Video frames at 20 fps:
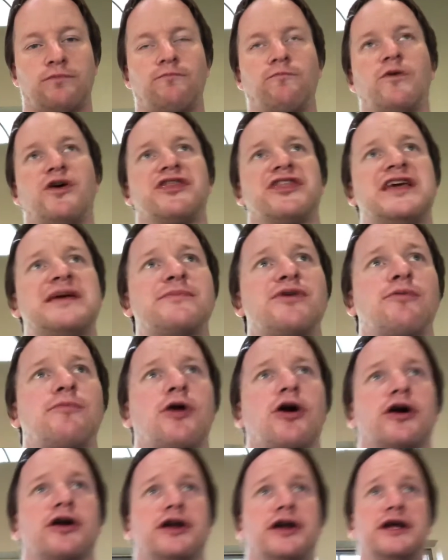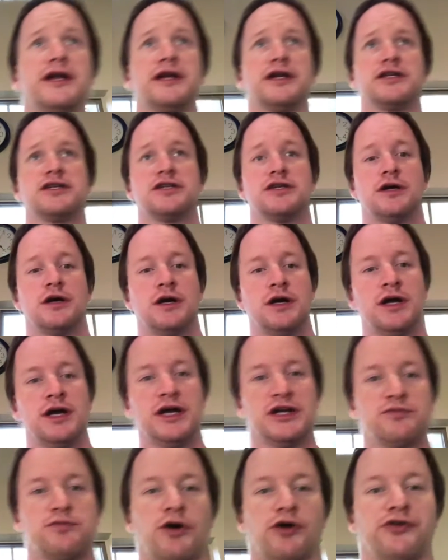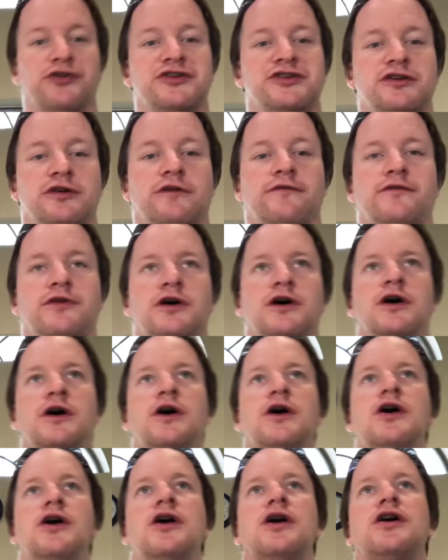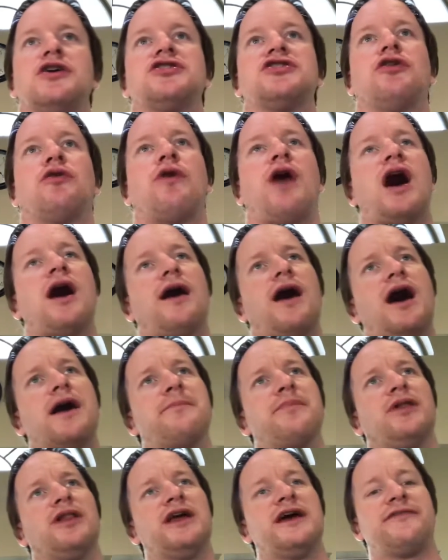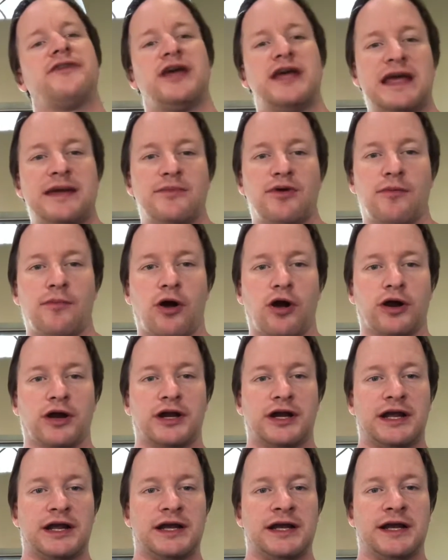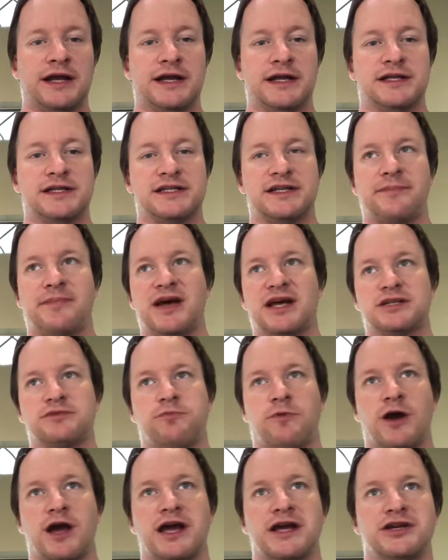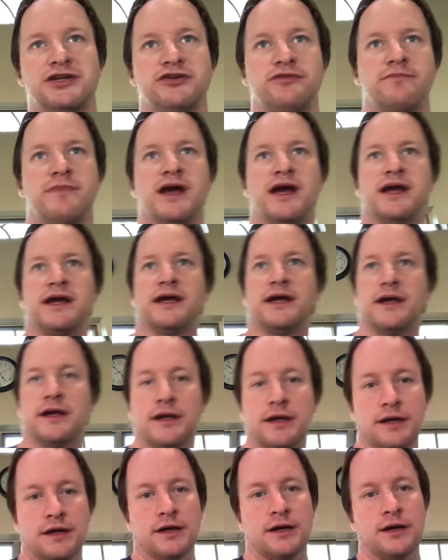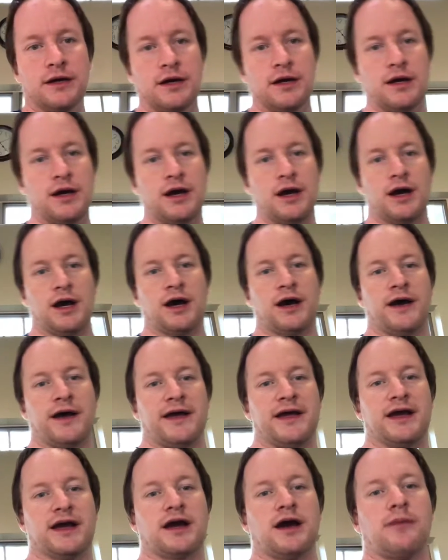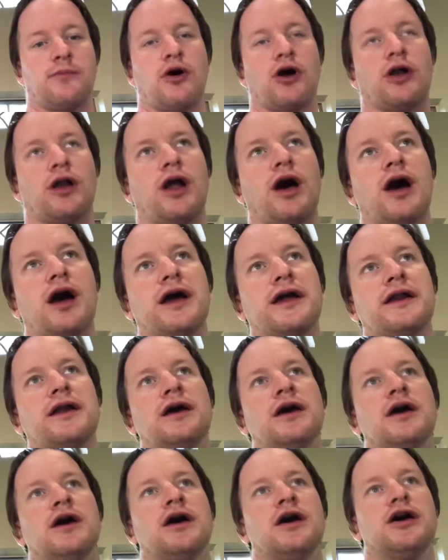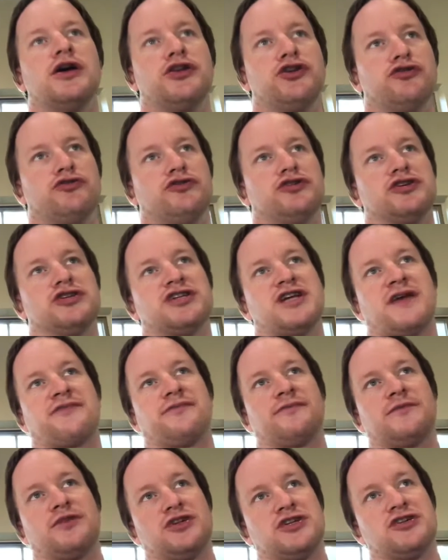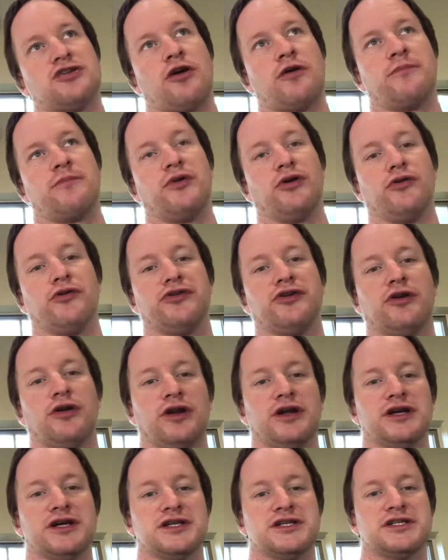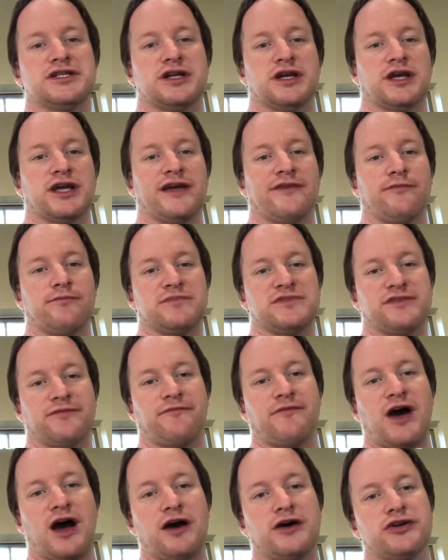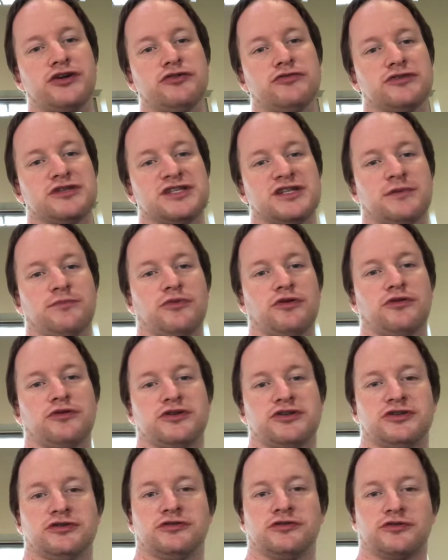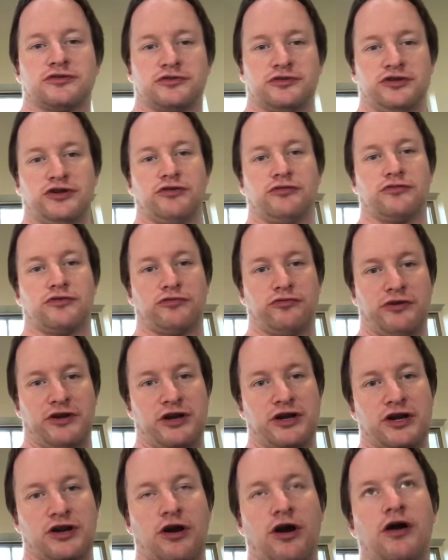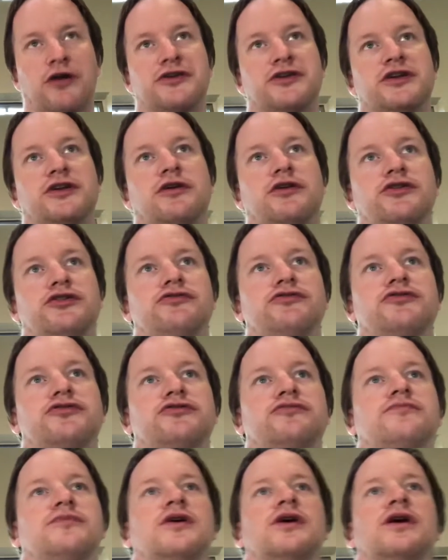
with email marketing, it's well deserved. So I believe that email marketing is the best way to make income online. You just have to start building your list, give them some value, similar to creating content on YouTube.